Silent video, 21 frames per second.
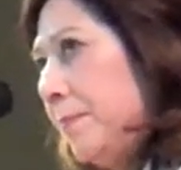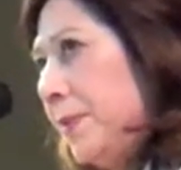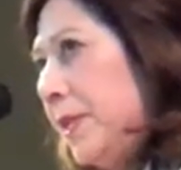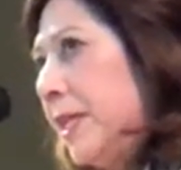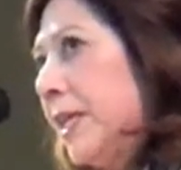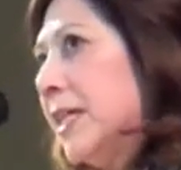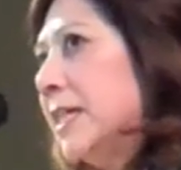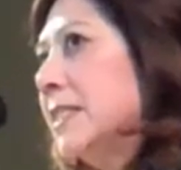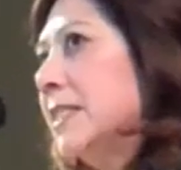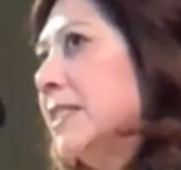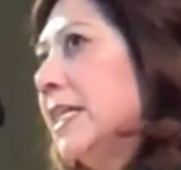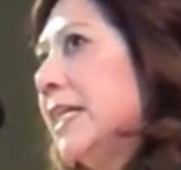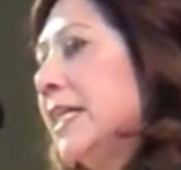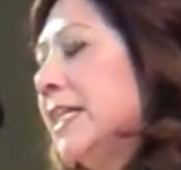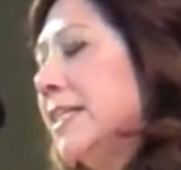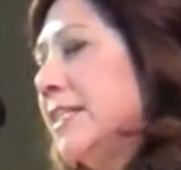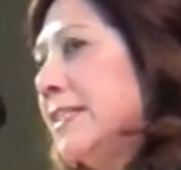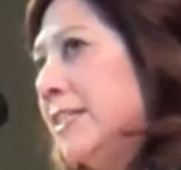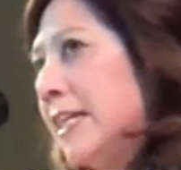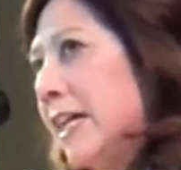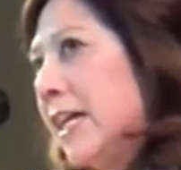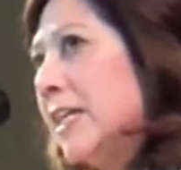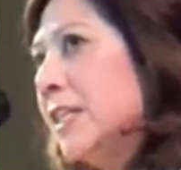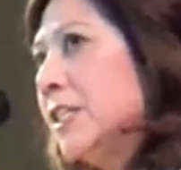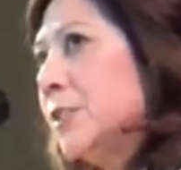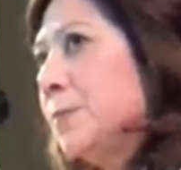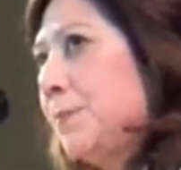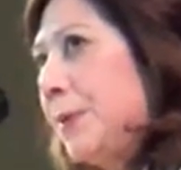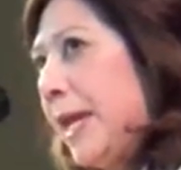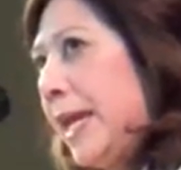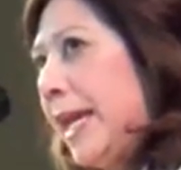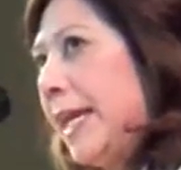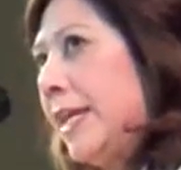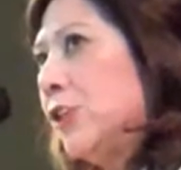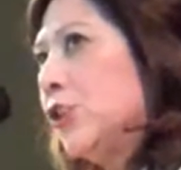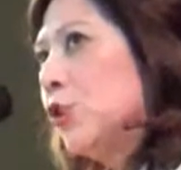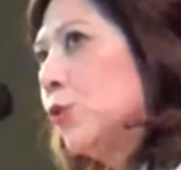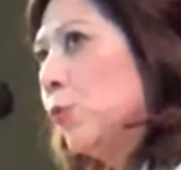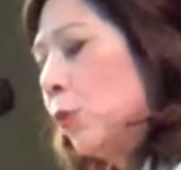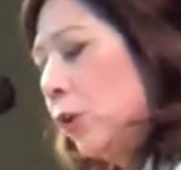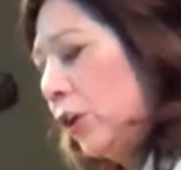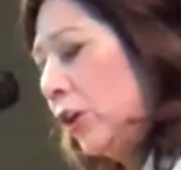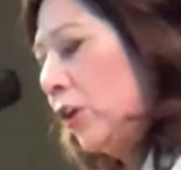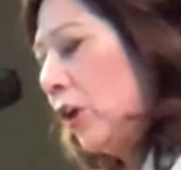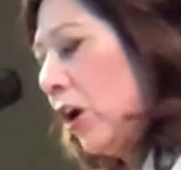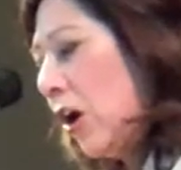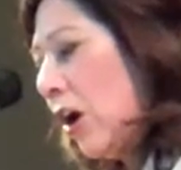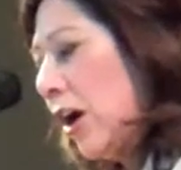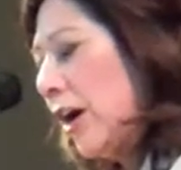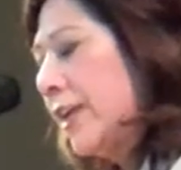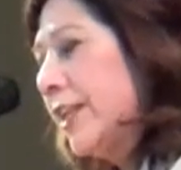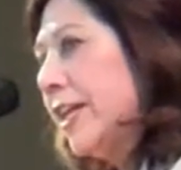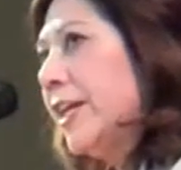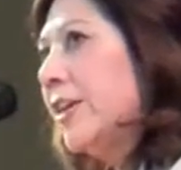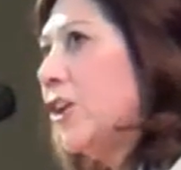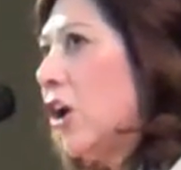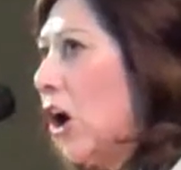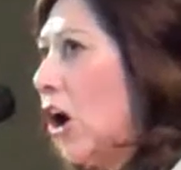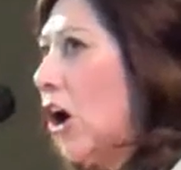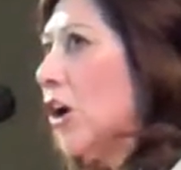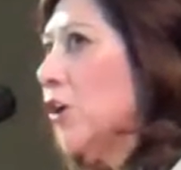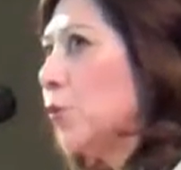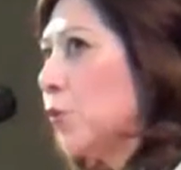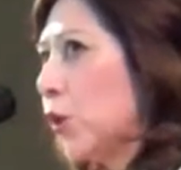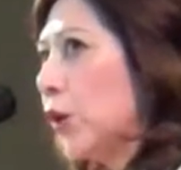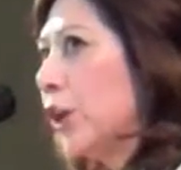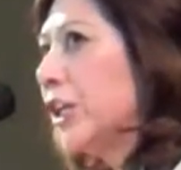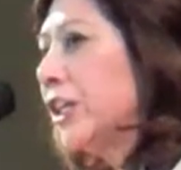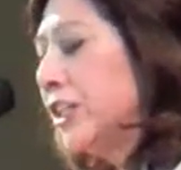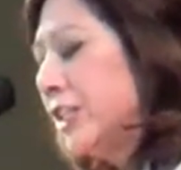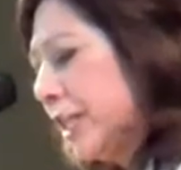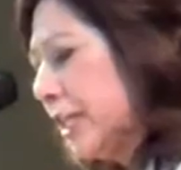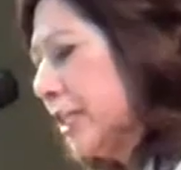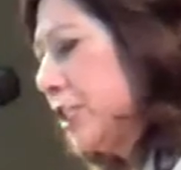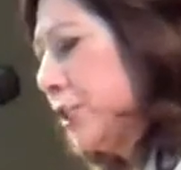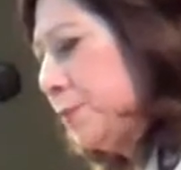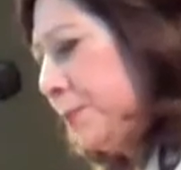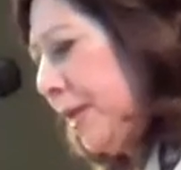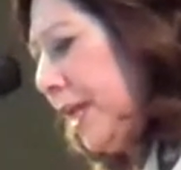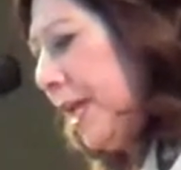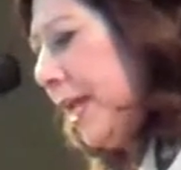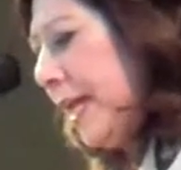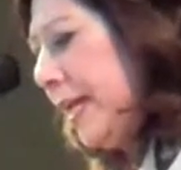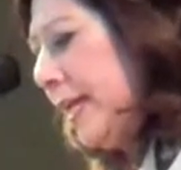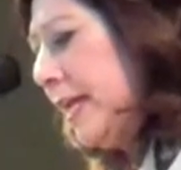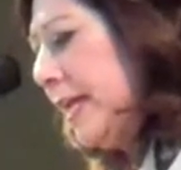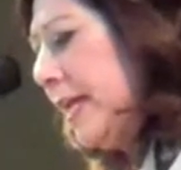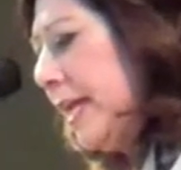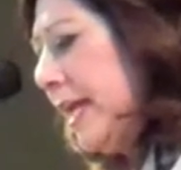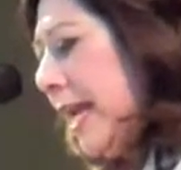Because it does pay to work hard, and hard work does pay.